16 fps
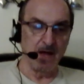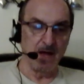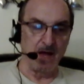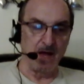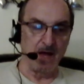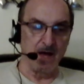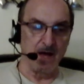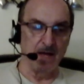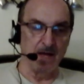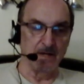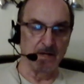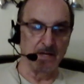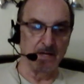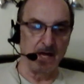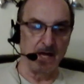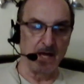And
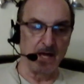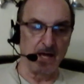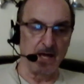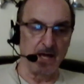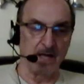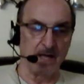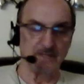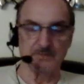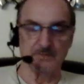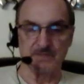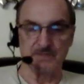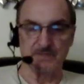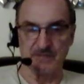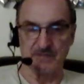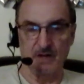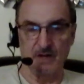as a
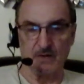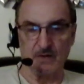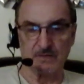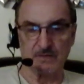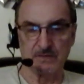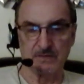result,